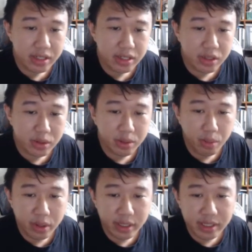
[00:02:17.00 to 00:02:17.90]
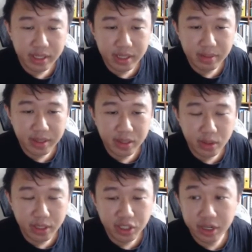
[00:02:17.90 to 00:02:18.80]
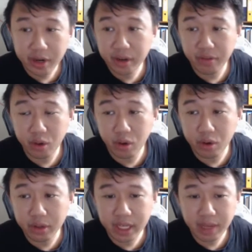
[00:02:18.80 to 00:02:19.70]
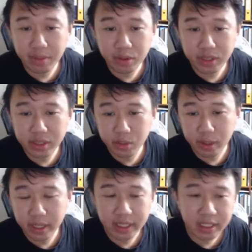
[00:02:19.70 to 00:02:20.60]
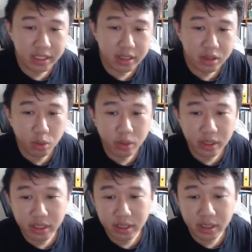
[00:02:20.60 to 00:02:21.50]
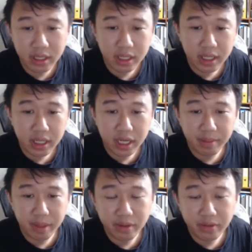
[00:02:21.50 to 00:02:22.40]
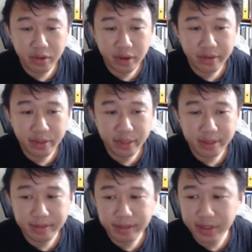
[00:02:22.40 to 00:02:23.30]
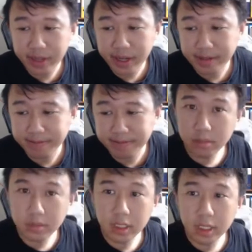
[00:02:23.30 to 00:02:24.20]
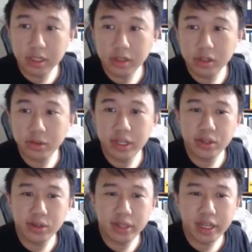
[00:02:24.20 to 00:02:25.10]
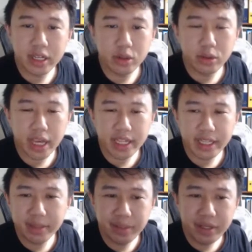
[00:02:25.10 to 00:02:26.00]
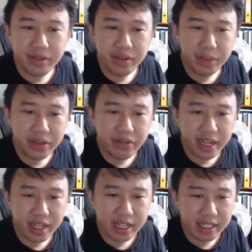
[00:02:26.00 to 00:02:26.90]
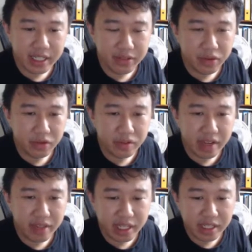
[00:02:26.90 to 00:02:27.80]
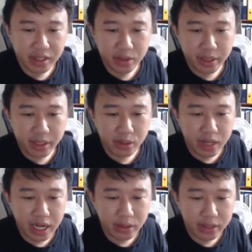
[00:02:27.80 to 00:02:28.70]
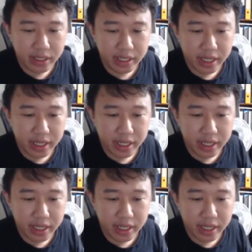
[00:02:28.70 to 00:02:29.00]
So the point system is quite generic for all the game modes. It's quite a token amount for everyone. So yeah. So next we'll take a look at the PvP event lasting for 5 days and 22 hours.